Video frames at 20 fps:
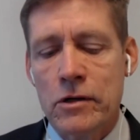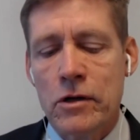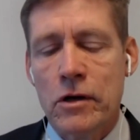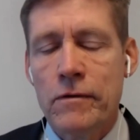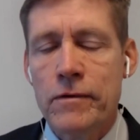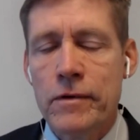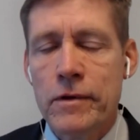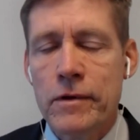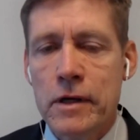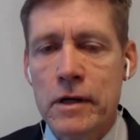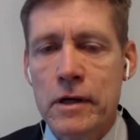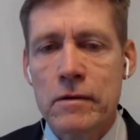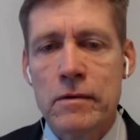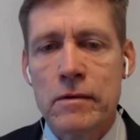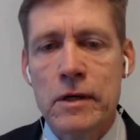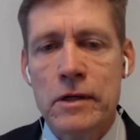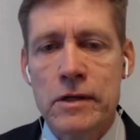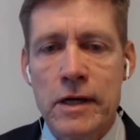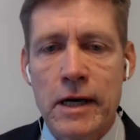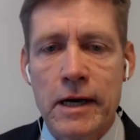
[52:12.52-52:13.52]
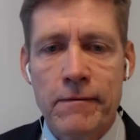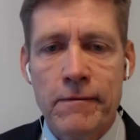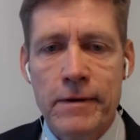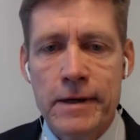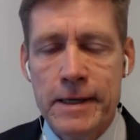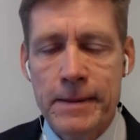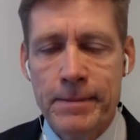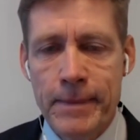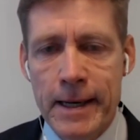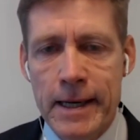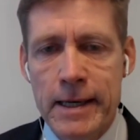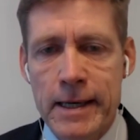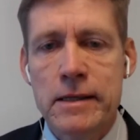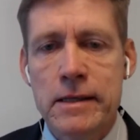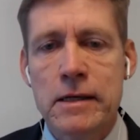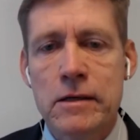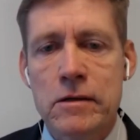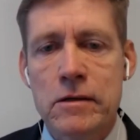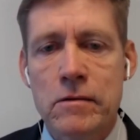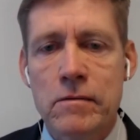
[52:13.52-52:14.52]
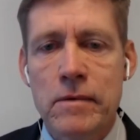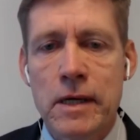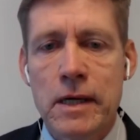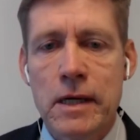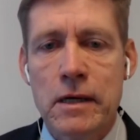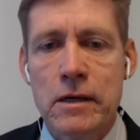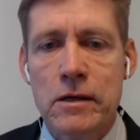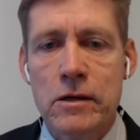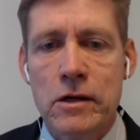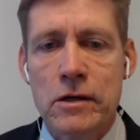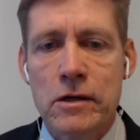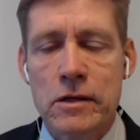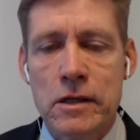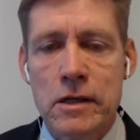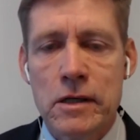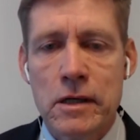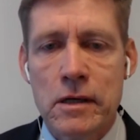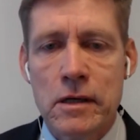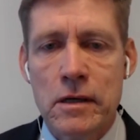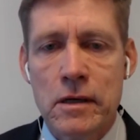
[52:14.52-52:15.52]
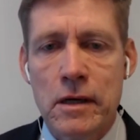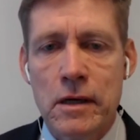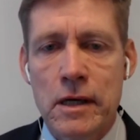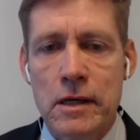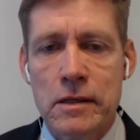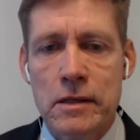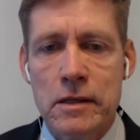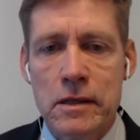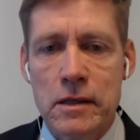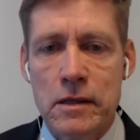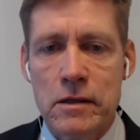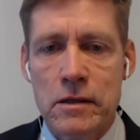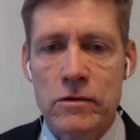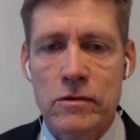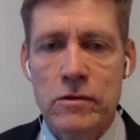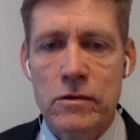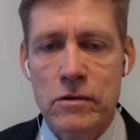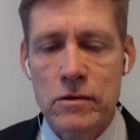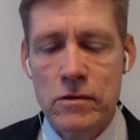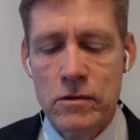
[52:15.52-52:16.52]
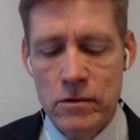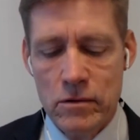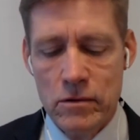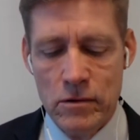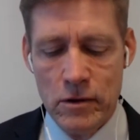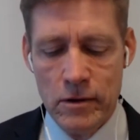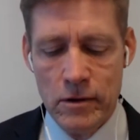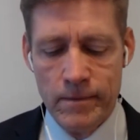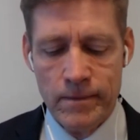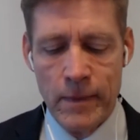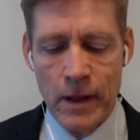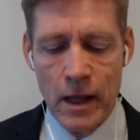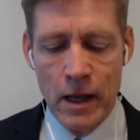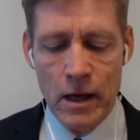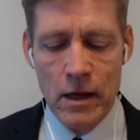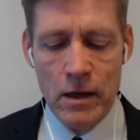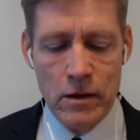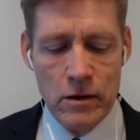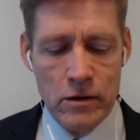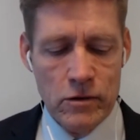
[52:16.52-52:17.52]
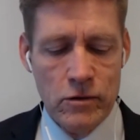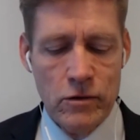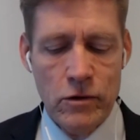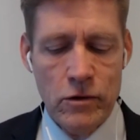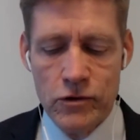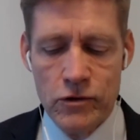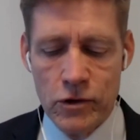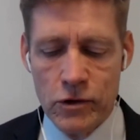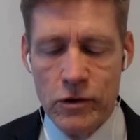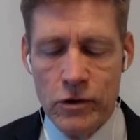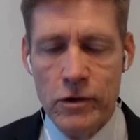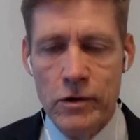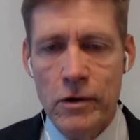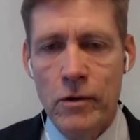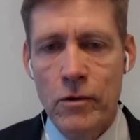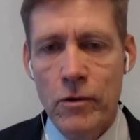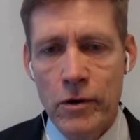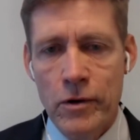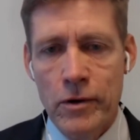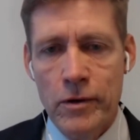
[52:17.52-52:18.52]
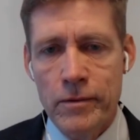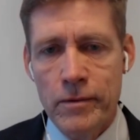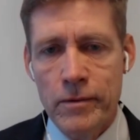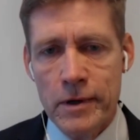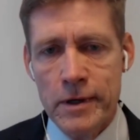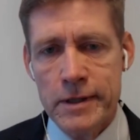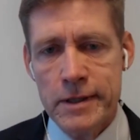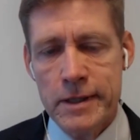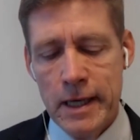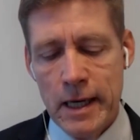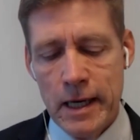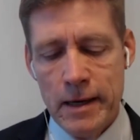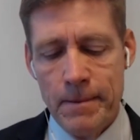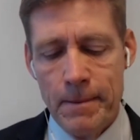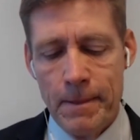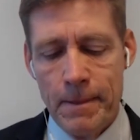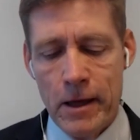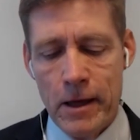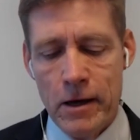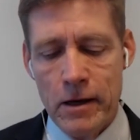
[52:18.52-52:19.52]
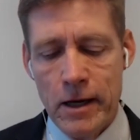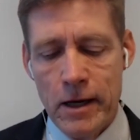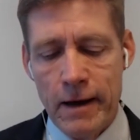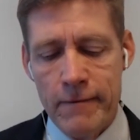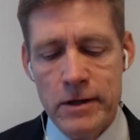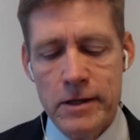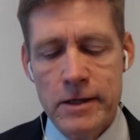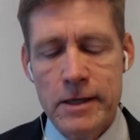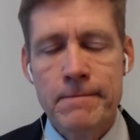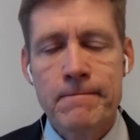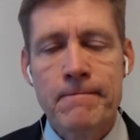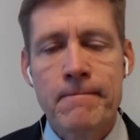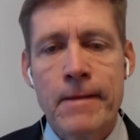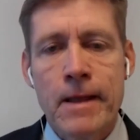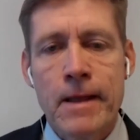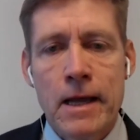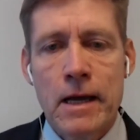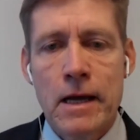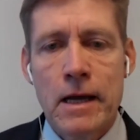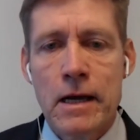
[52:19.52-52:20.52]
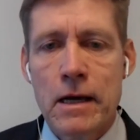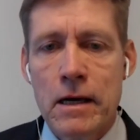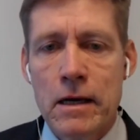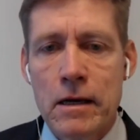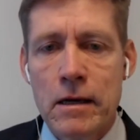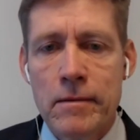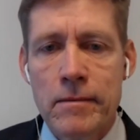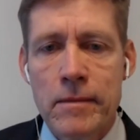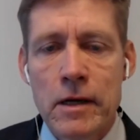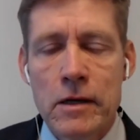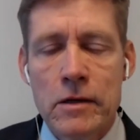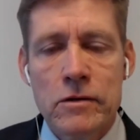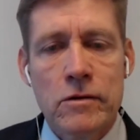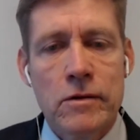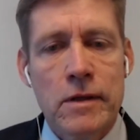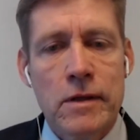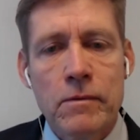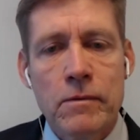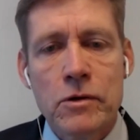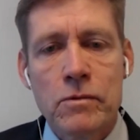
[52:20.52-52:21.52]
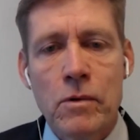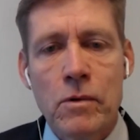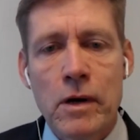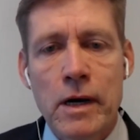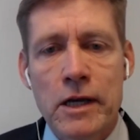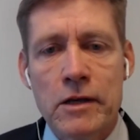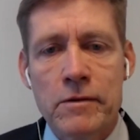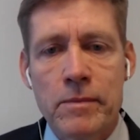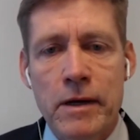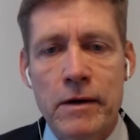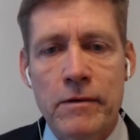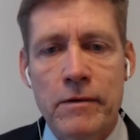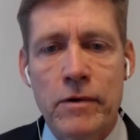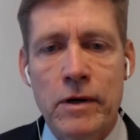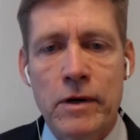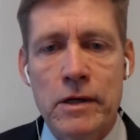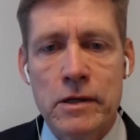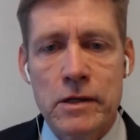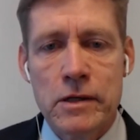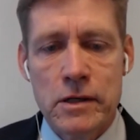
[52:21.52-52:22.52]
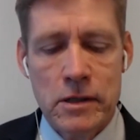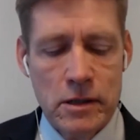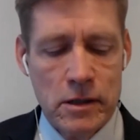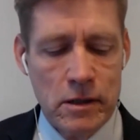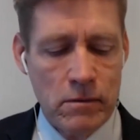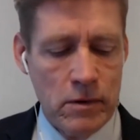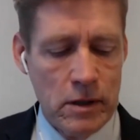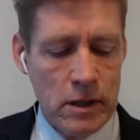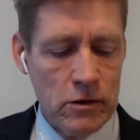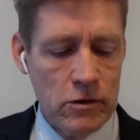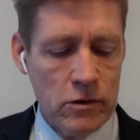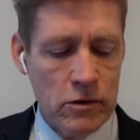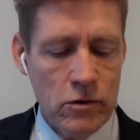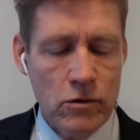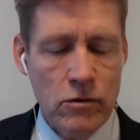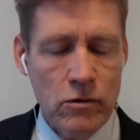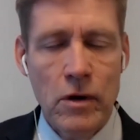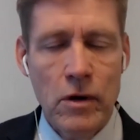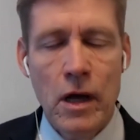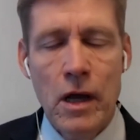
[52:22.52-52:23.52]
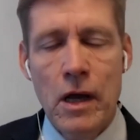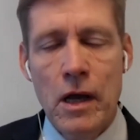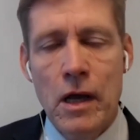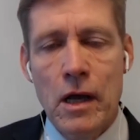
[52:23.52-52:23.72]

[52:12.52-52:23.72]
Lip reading: offer the entire flexibility, so we can adjust it as to the surgical cavity. So that was one aspect, for instance, that we need to do.